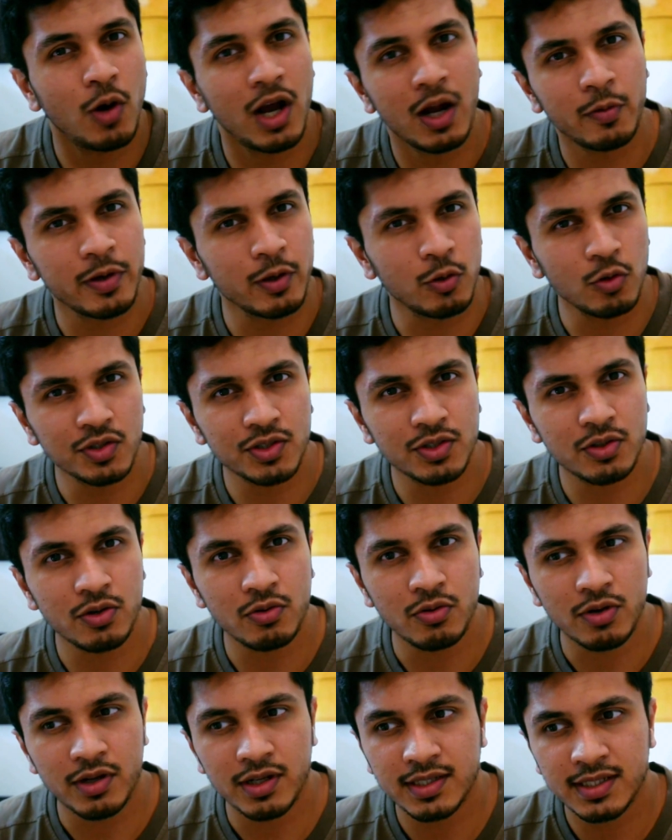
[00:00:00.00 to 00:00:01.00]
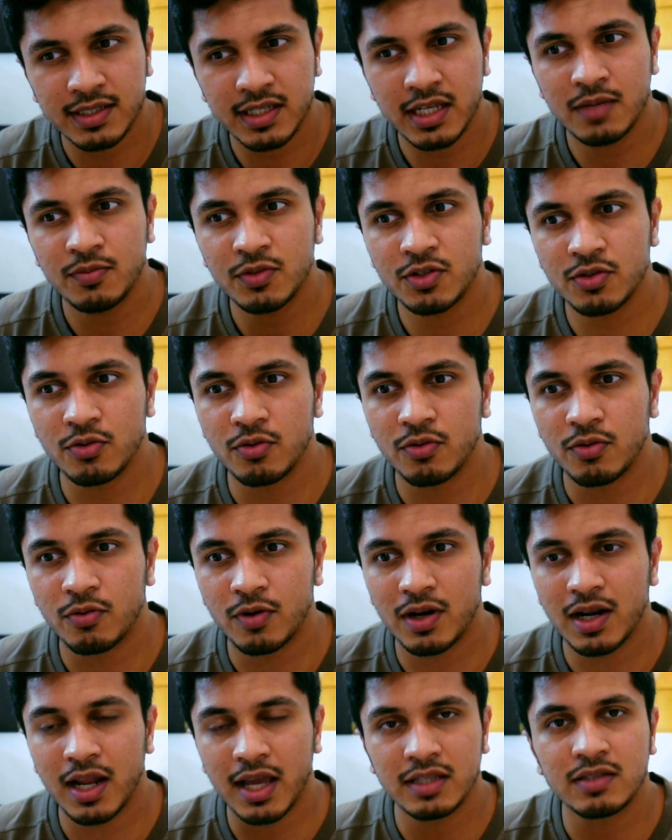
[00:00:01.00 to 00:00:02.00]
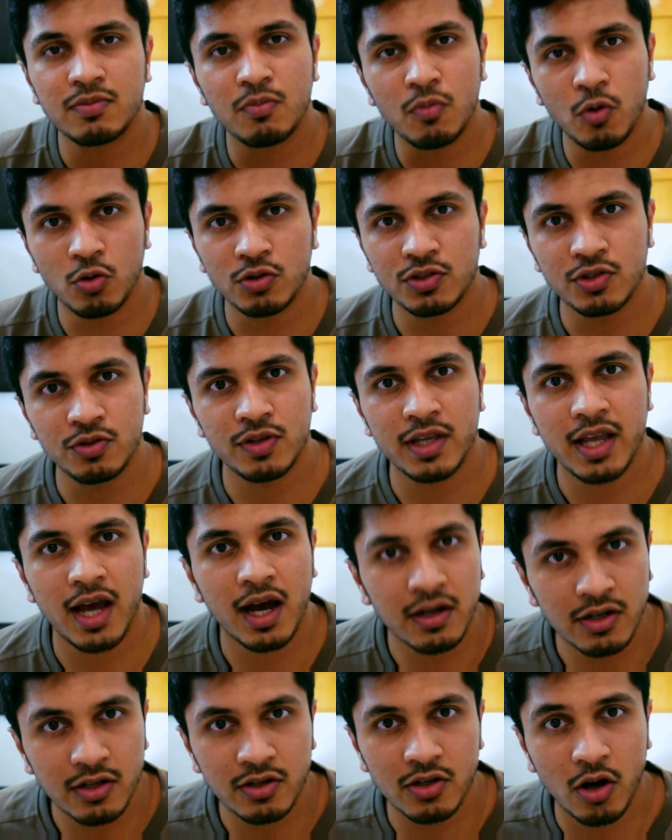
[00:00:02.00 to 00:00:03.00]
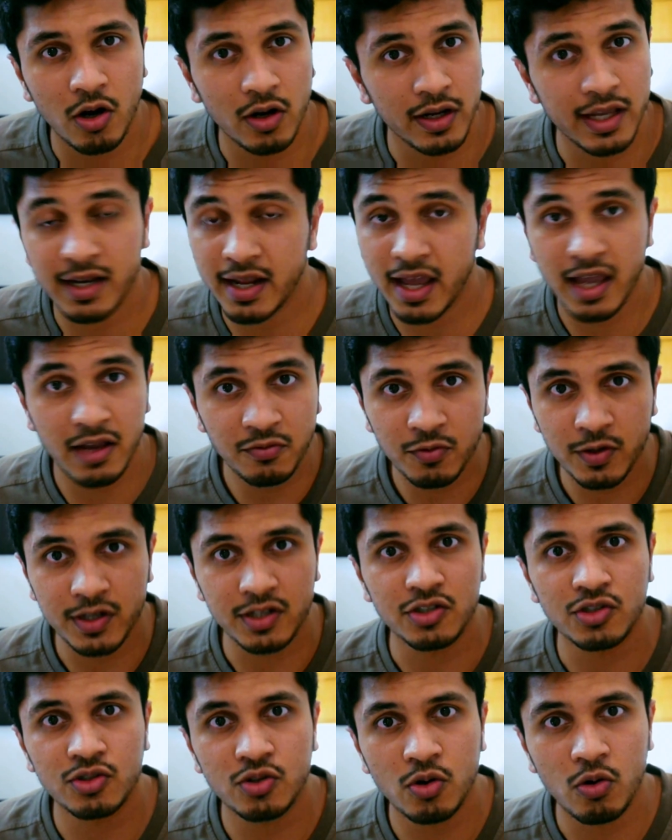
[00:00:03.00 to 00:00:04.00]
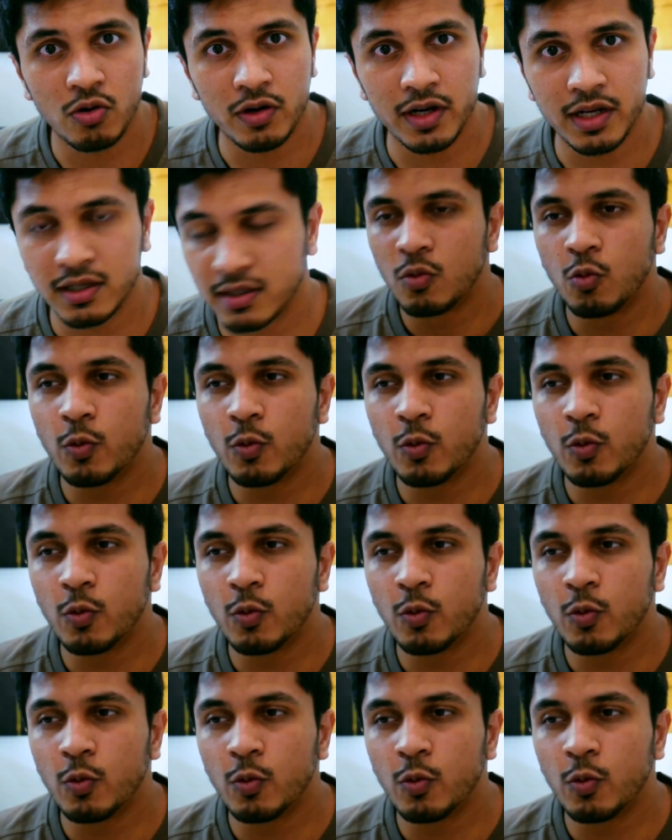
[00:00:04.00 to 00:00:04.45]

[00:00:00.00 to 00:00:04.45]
why we also seem to relate more to the underdog in every story.